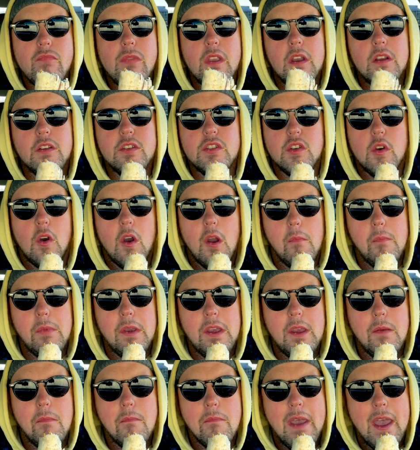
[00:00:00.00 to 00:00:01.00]
So I'm
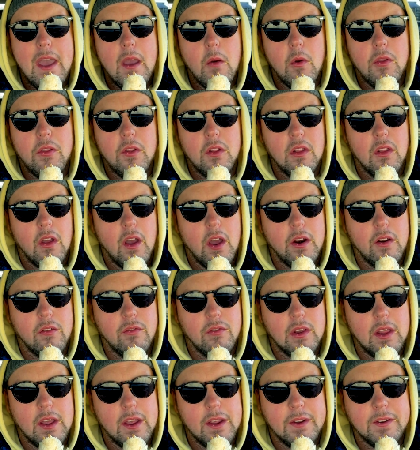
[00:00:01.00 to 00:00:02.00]
being met with a lot of
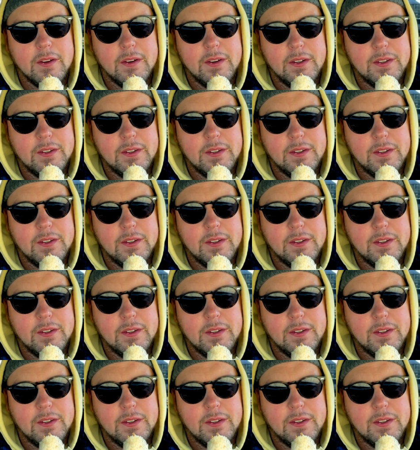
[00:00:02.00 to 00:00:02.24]
like,